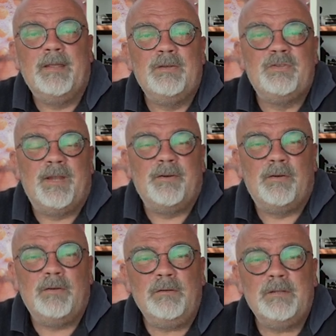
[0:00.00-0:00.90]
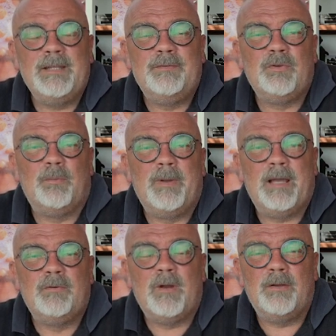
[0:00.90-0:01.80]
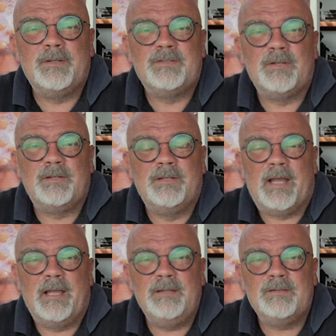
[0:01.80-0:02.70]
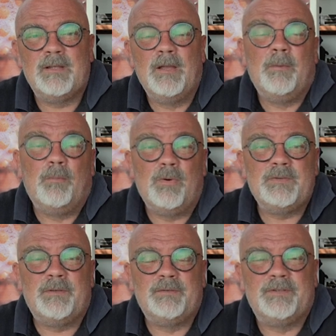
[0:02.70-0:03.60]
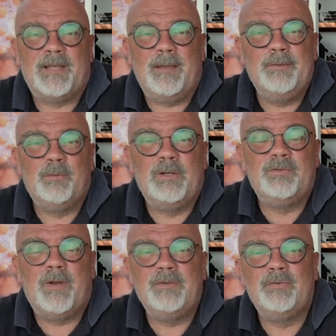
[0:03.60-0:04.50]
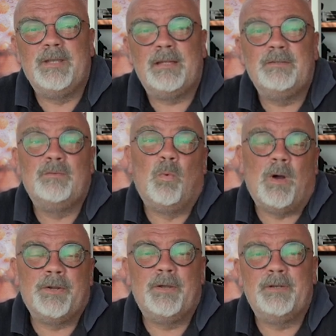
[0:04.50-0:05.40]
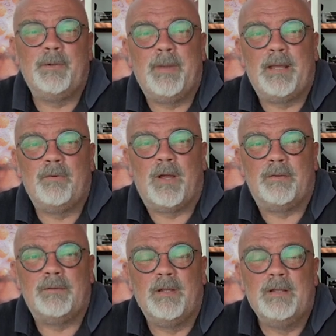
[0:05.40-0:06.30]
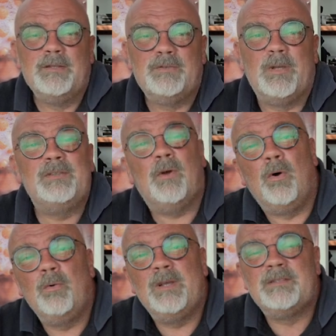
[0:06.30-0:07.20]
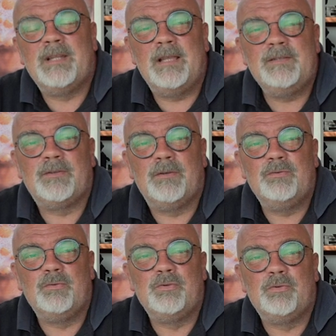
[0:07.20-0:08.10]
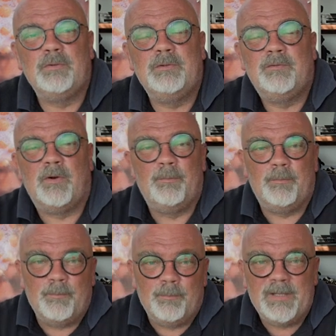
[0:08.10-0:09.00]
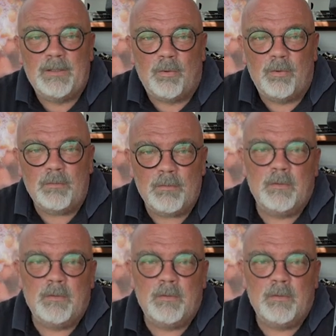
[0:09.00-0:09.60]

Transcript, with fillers: In general, if your background is not nice, most of the time you will try to get water in the background. So it's always nicer to shoot from below